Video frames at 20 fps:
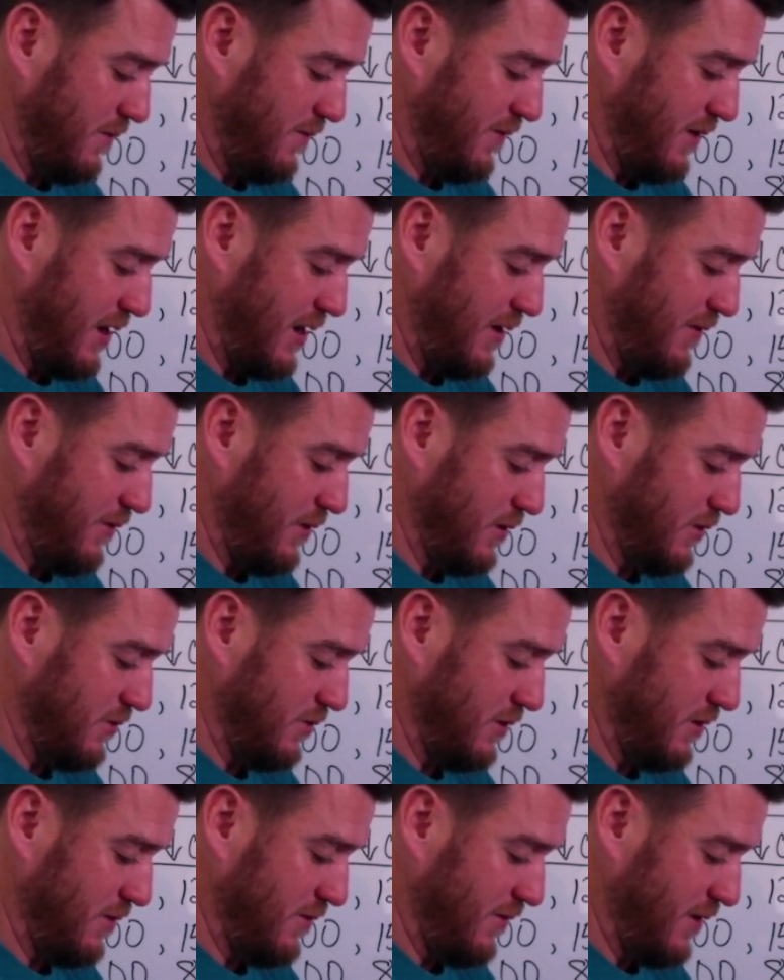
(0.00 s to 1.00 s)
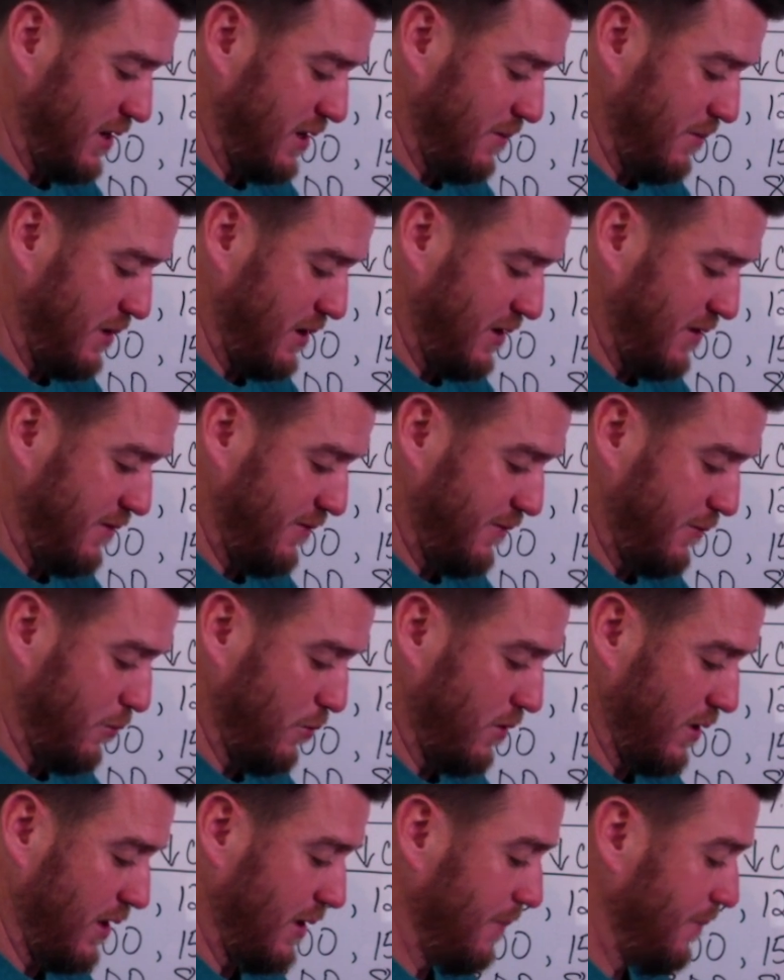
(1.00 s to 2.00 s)
five hundred divided by
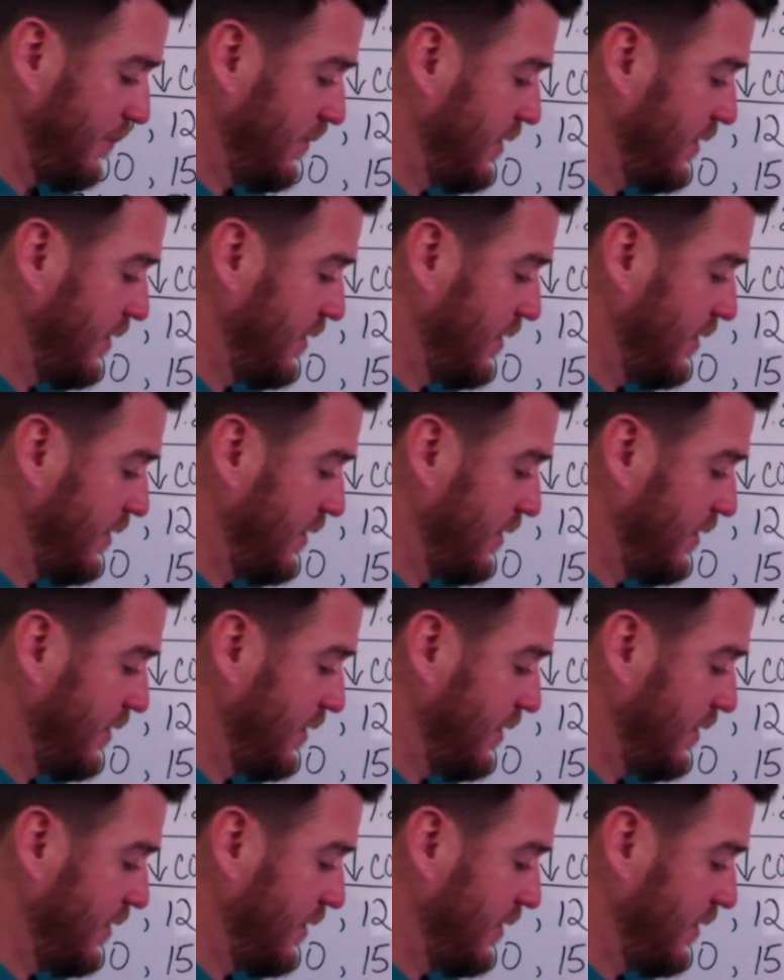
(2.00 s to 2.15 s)
forty